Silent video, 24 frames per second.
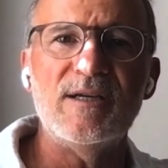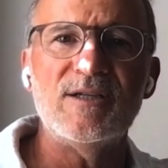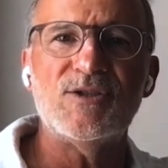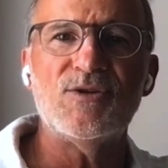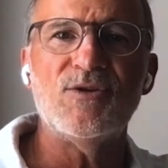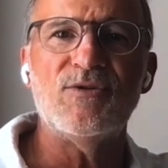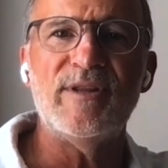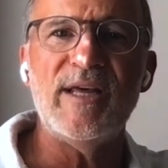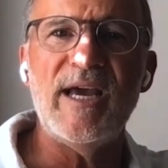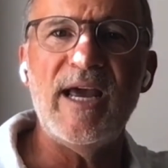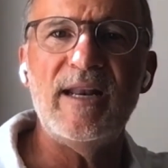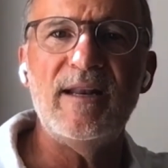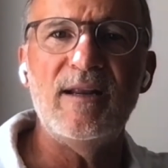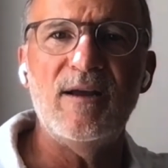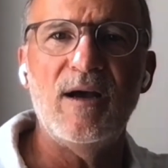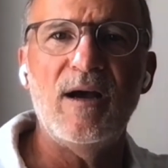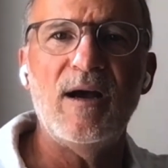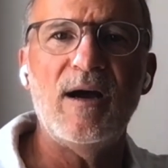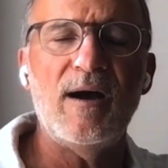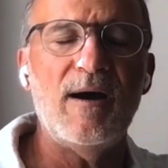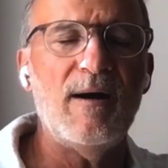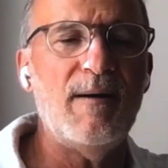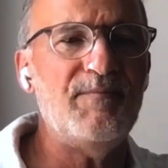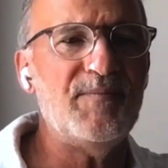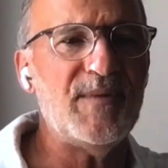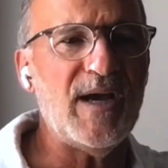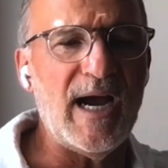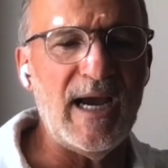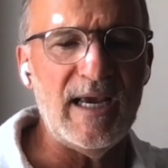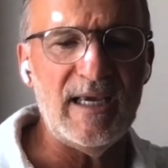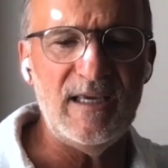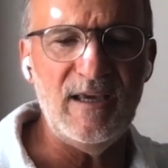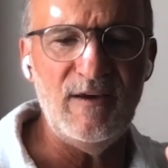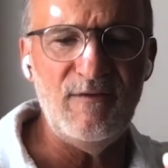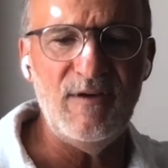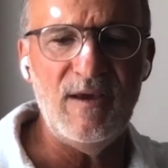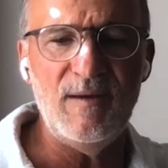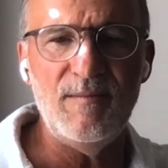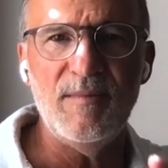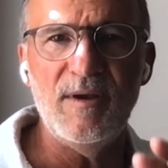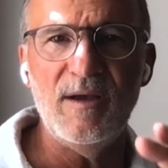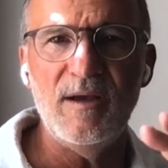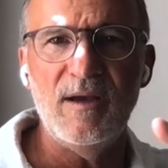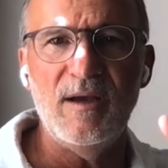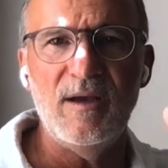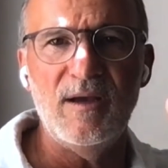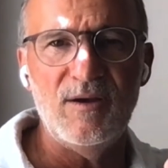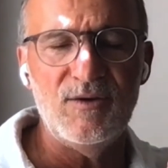So then um, I give
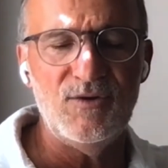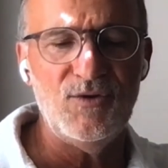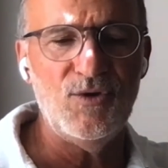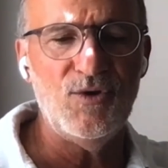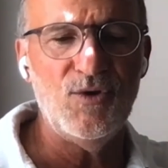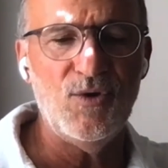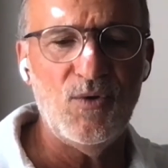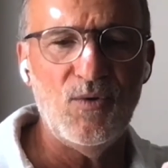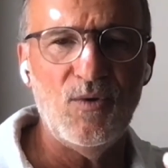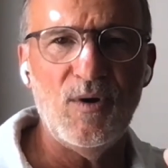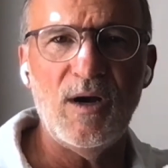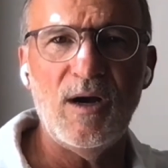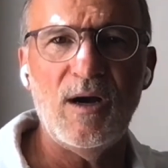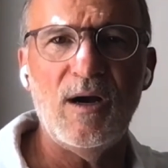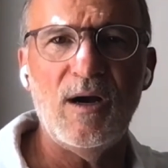him, you know,